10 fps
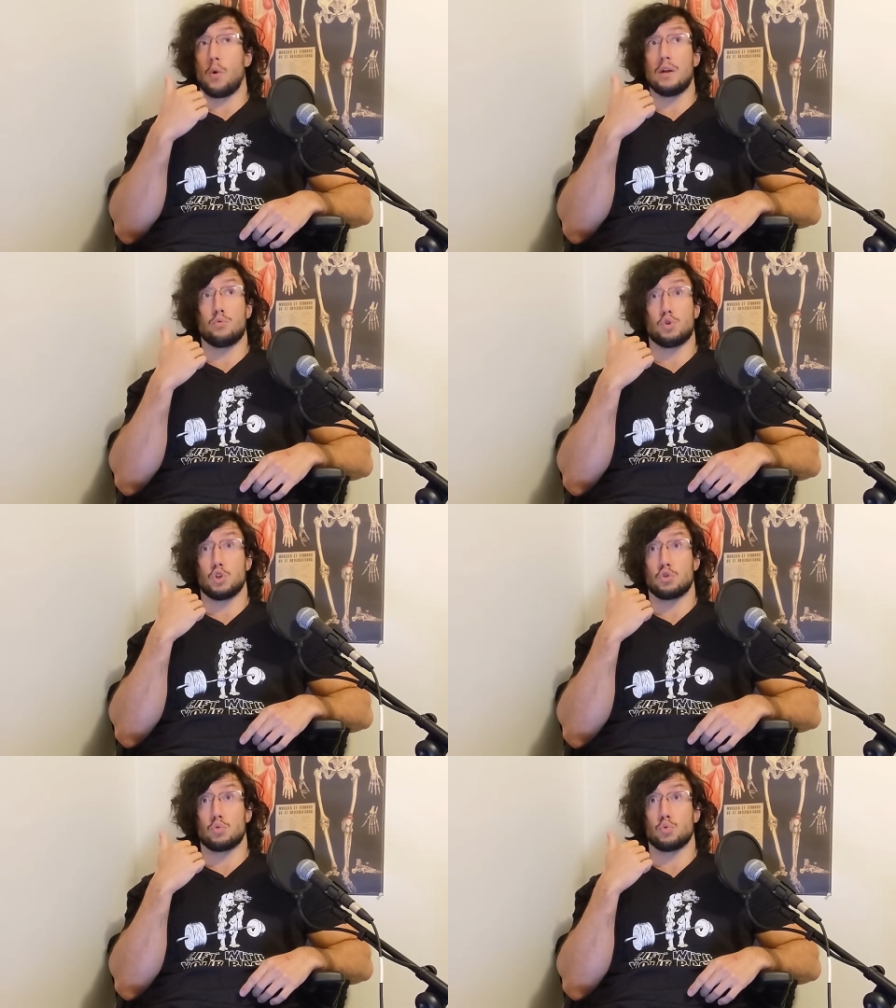going to
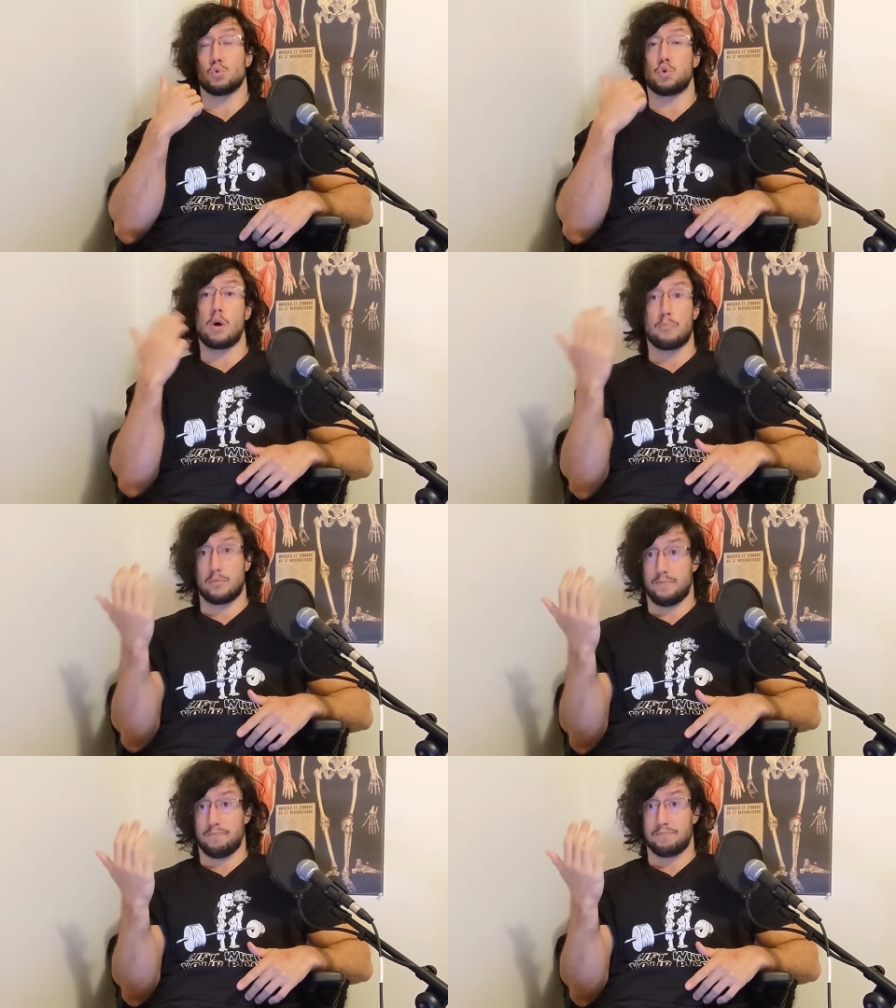just drop.
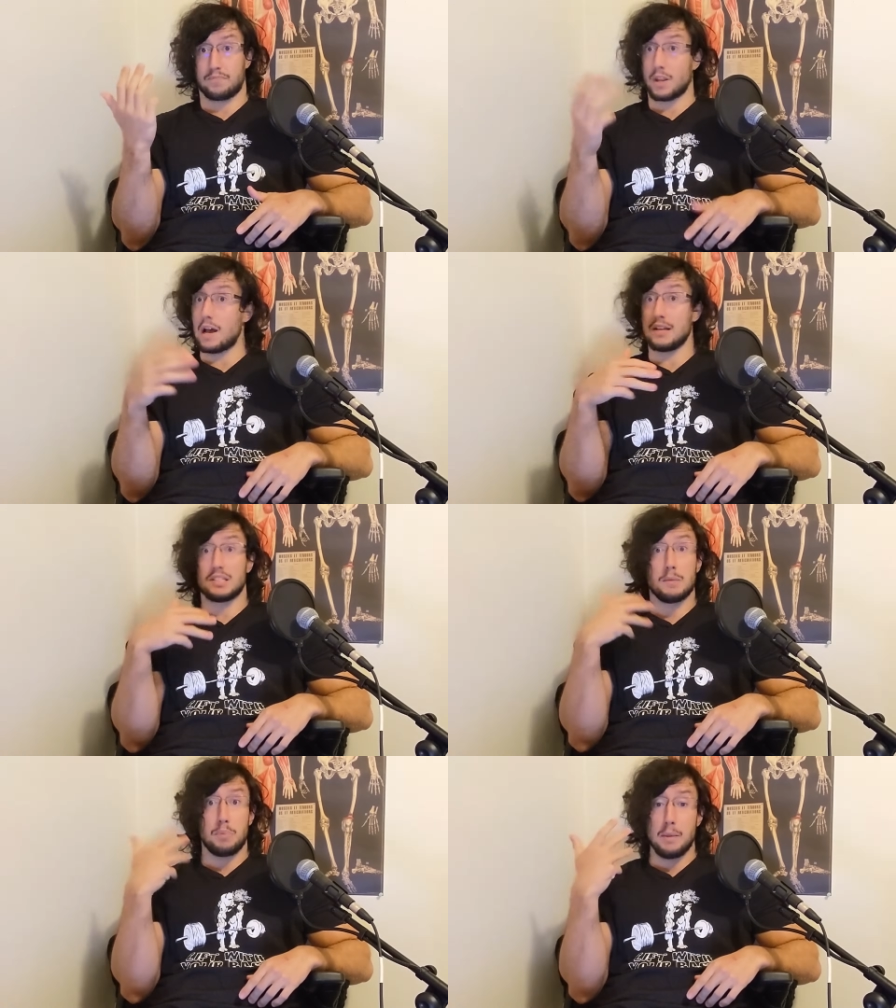I
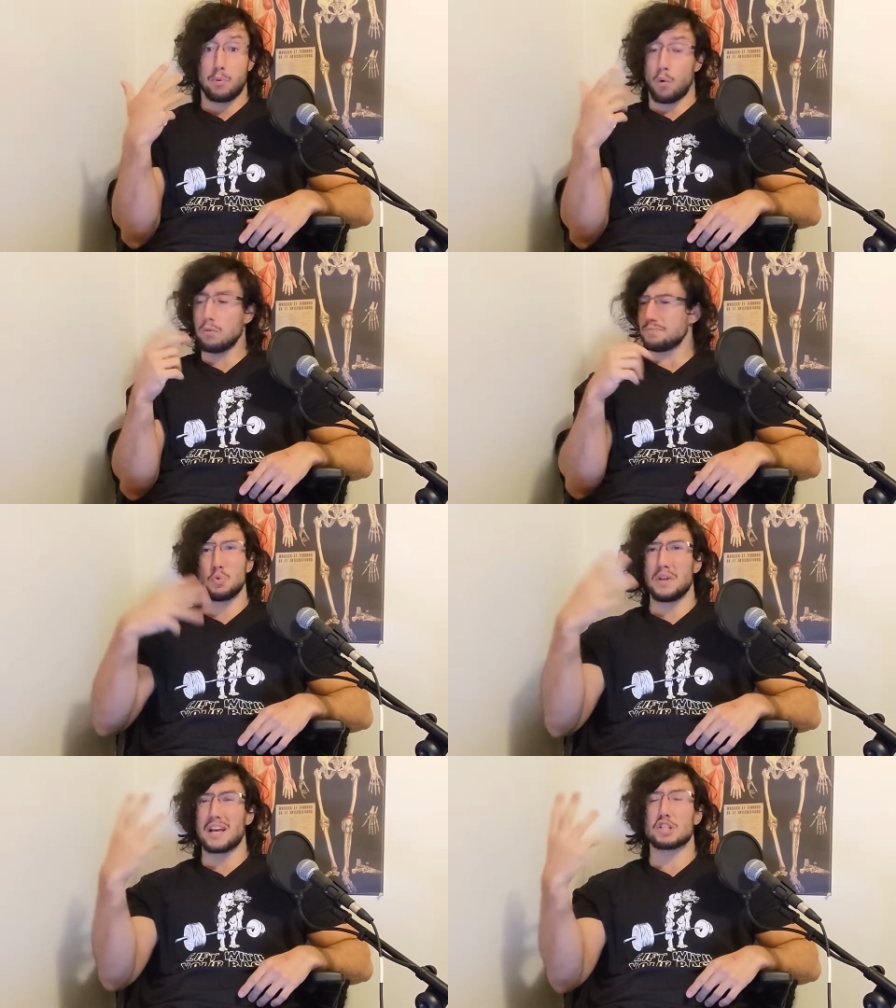see people
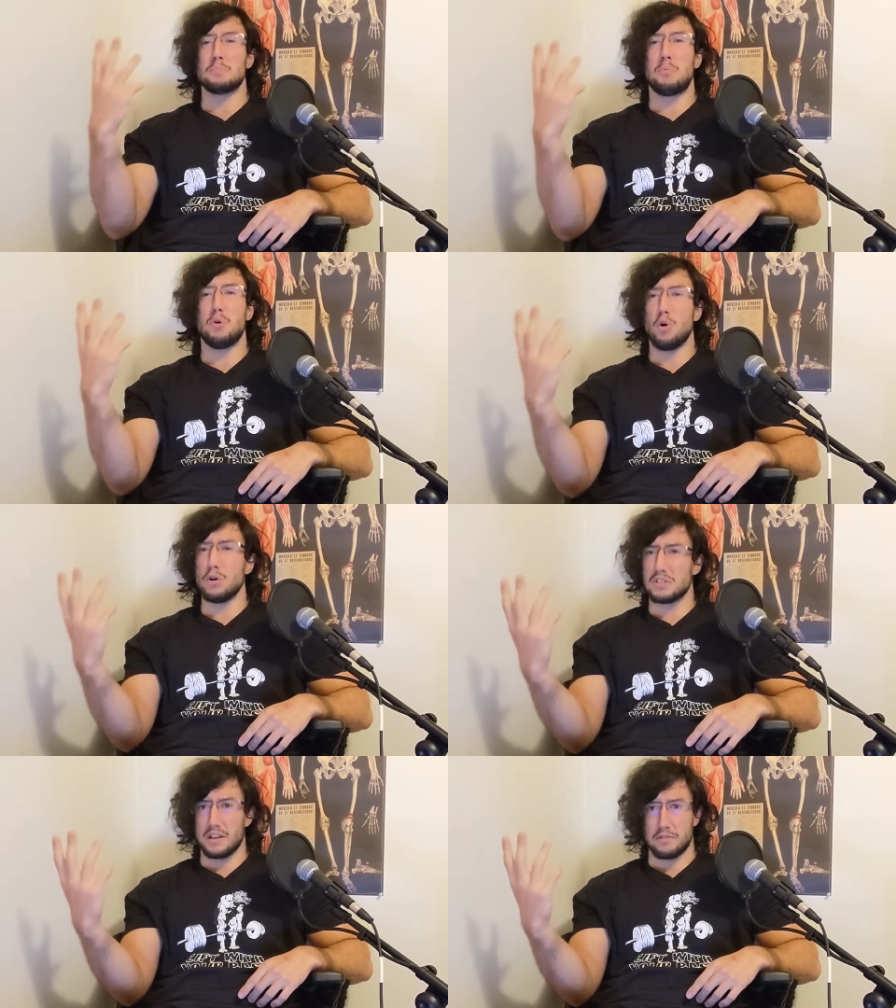doing
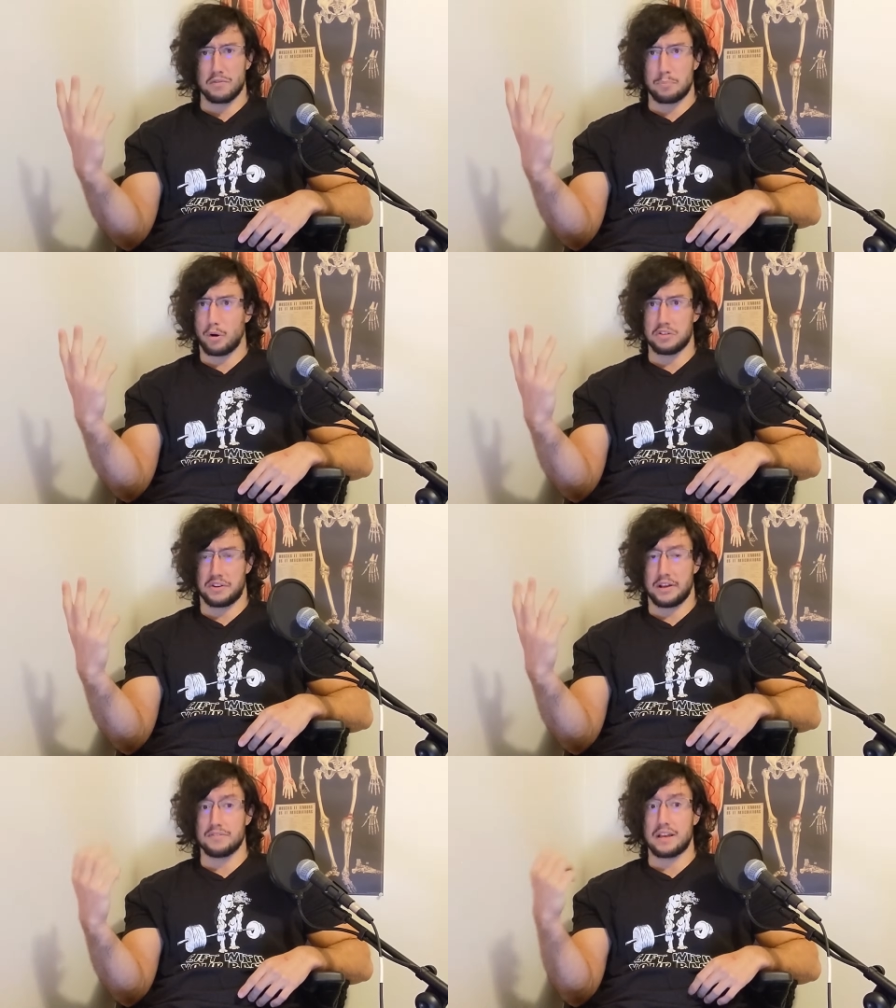explosive
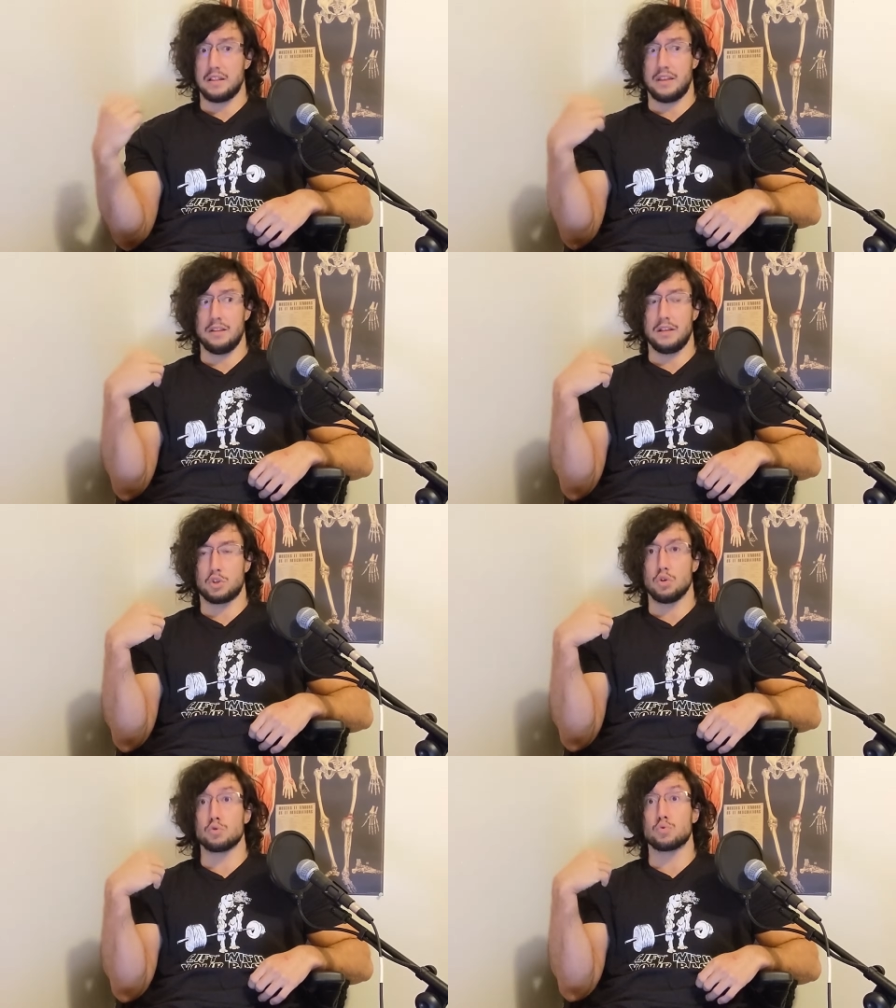positives and then they
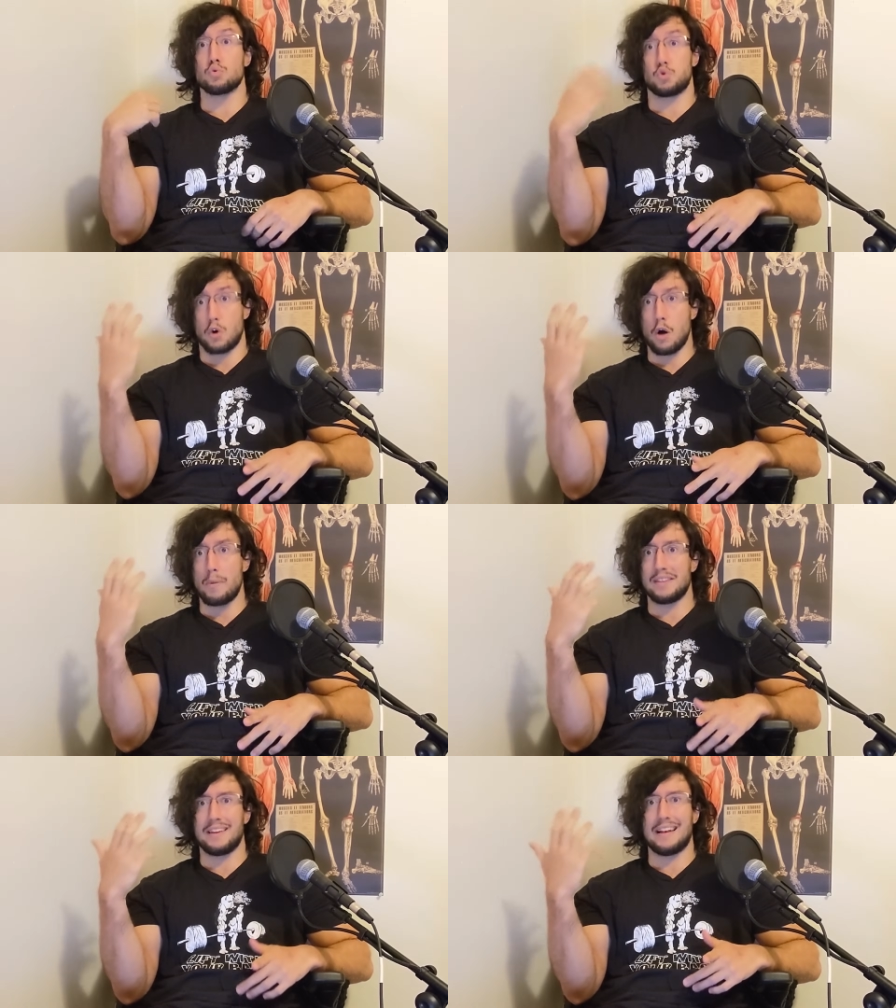just
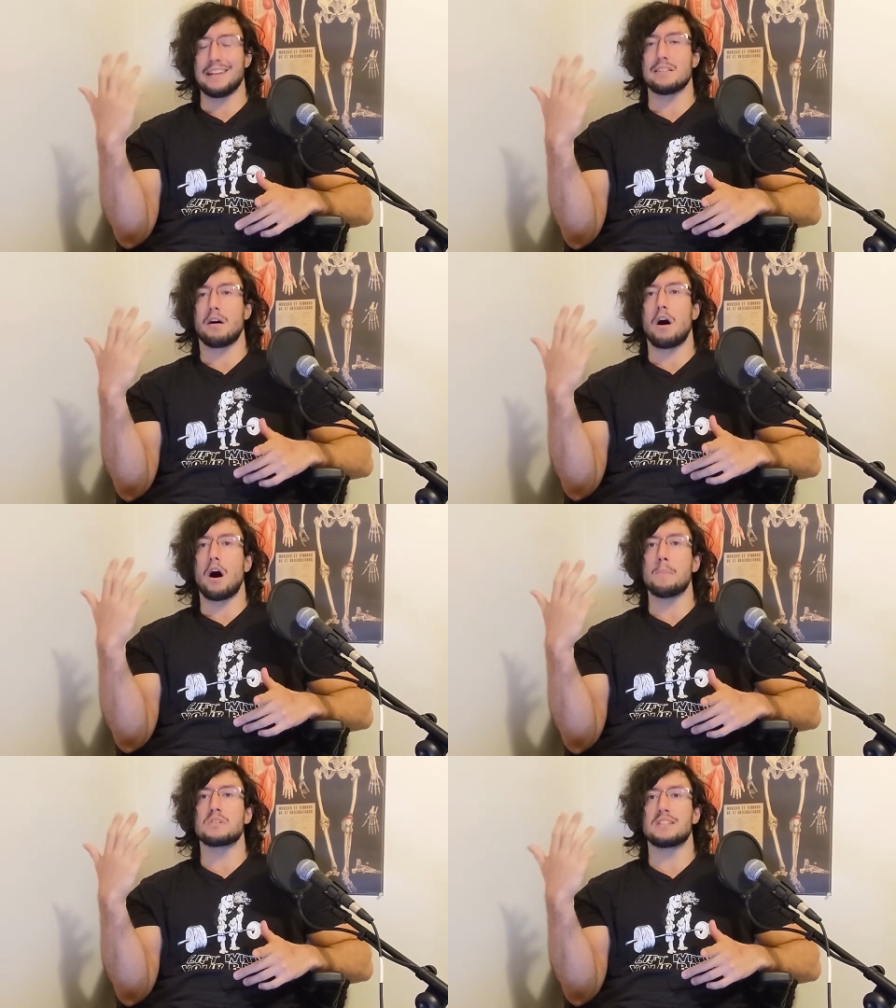drop and they let their
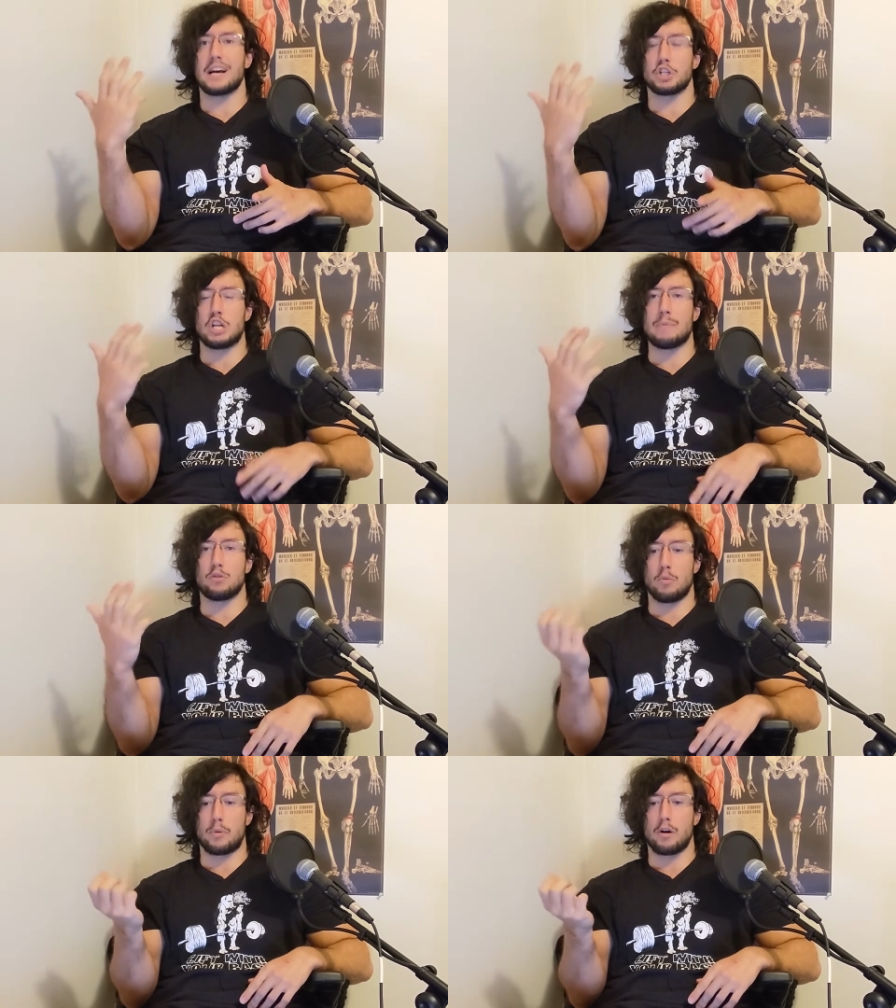arms catch them
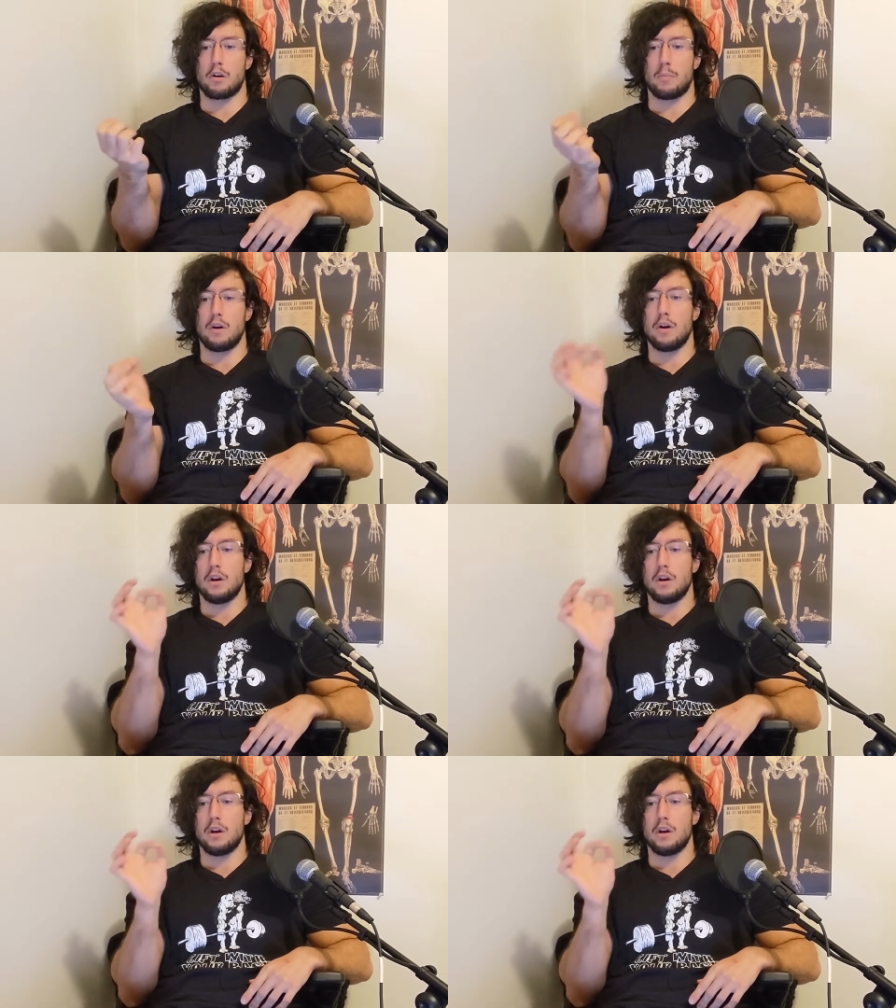at the bottom.